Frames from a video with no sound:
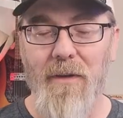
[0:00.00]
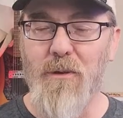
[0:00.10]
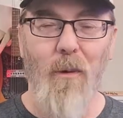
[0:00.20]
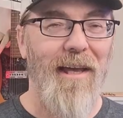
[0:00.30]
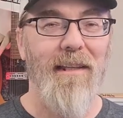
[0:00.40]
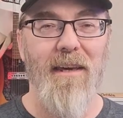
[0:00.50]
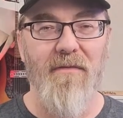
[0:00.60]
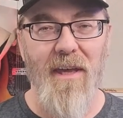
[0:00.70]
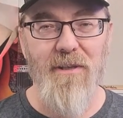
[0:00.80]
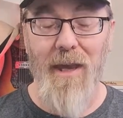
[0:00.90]
This weekly
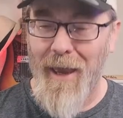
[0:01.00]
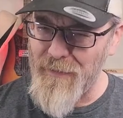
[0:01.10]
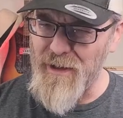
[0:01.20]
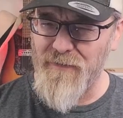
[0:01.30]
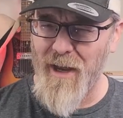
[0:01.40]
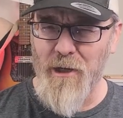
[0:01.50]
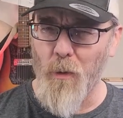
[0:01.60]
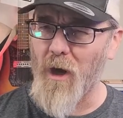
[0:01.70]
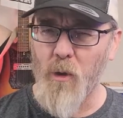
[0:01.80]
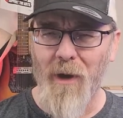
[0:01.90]
event and this
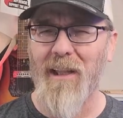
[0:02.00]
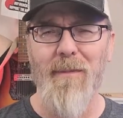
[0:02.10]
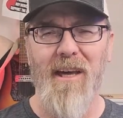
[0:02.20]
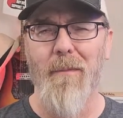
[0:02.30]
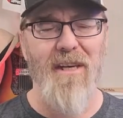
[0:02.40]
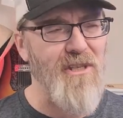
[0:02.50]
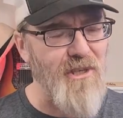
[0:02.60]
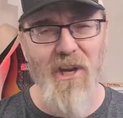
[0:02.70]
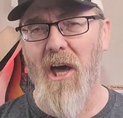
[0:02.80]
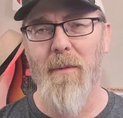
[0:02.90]
venue are quickly becoming
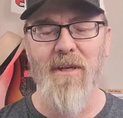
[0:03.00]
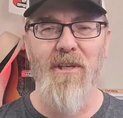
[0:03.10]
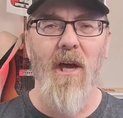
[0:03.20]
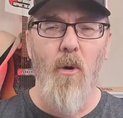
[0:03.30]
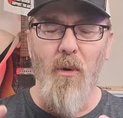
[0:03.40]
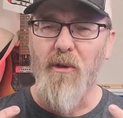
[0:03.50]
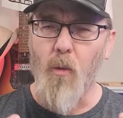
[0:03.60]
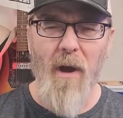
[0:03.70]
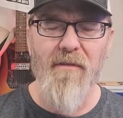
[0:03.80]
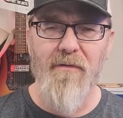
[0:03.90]
synonymous with
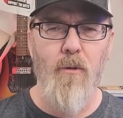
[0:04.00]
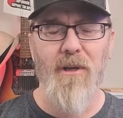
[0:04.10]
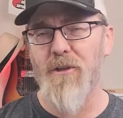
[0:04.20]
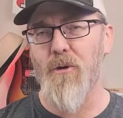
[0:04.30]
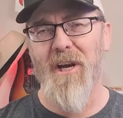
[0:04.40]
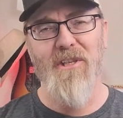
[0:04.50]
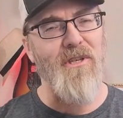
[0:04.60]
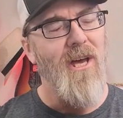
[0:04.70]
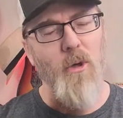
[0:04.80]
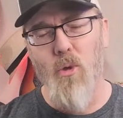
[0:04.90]
great food and
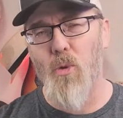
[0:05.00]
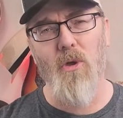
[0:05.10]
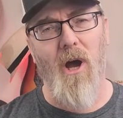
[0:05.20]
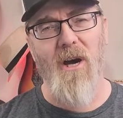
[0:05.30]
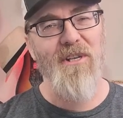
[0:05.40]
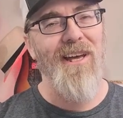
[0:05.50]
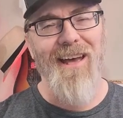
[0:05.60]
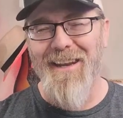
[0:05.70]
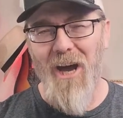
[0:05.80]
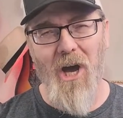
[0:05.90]
drinks cool art,
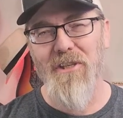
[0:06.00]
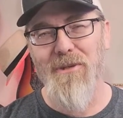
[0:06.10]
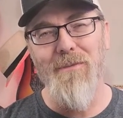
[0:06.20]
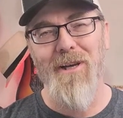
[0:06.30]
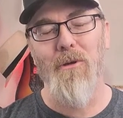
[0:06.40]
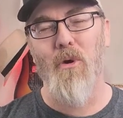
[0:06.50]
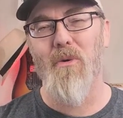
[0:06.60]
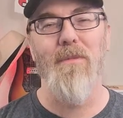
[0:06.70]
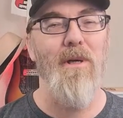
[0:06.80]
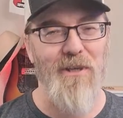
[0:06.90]
and awesome
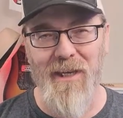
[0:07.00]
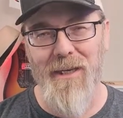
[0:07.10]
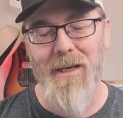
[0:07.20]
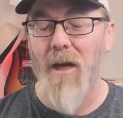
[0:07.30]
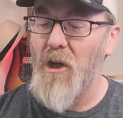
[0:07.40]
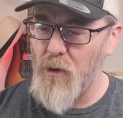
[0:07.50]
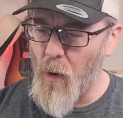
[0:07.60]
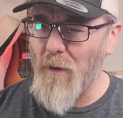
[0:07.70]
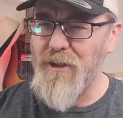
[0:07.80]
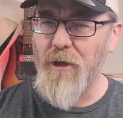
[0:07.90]
local music.
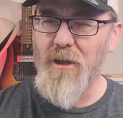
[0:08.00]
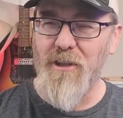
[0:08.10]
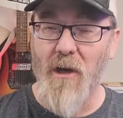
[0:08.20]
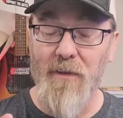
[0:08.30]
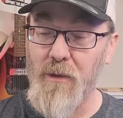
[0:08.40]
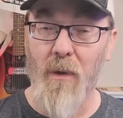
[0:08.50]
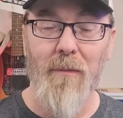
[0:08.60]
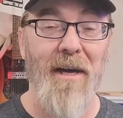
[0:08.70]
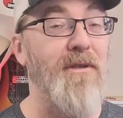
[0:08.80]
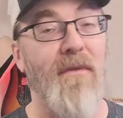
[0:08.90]
You owe it to yourself to
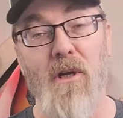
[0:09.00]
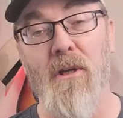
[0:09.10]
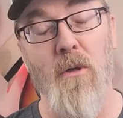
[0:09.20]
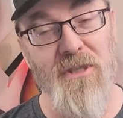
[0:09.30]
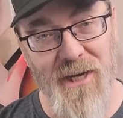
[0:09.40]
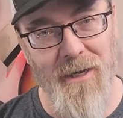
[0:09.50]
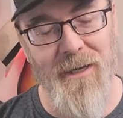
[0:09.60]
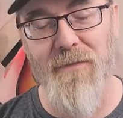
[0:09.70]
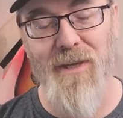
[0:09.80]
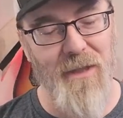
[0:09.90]
swing by Taverna
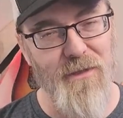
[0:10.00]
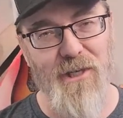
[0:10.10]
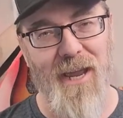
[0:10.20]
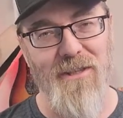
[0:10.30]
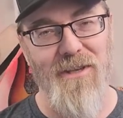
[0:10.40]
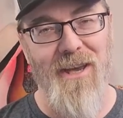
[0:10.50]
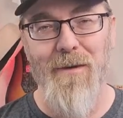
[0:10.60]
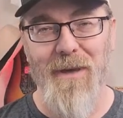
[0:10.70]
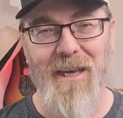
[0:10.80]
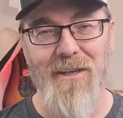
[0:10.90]
Costera if you get the chance,
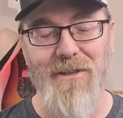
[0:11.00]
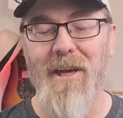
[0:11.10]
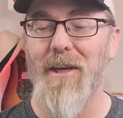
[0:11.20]
because